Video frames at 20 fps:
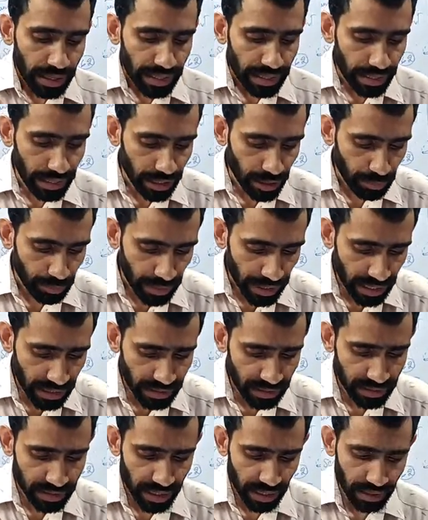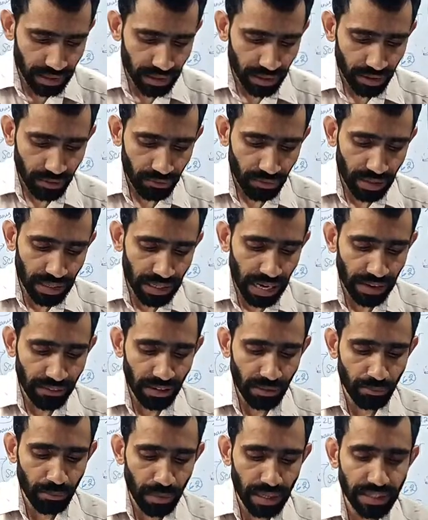it means that we
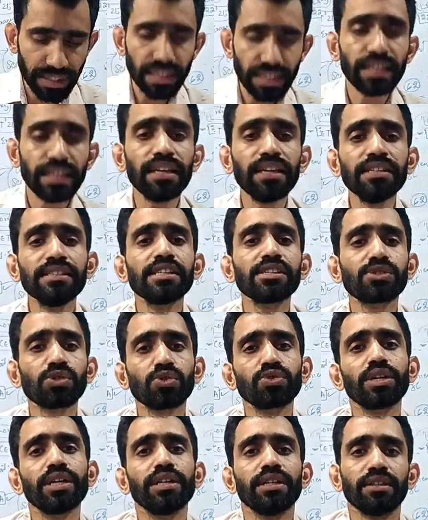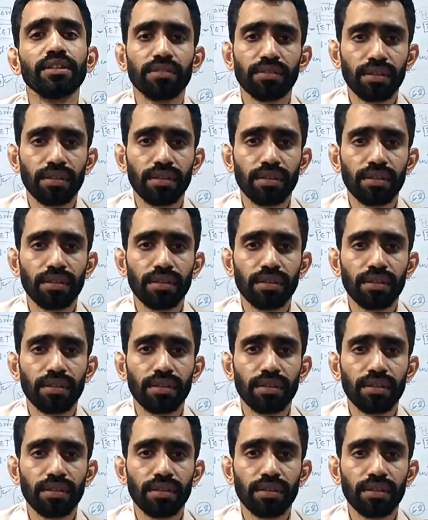have a multi-religious society.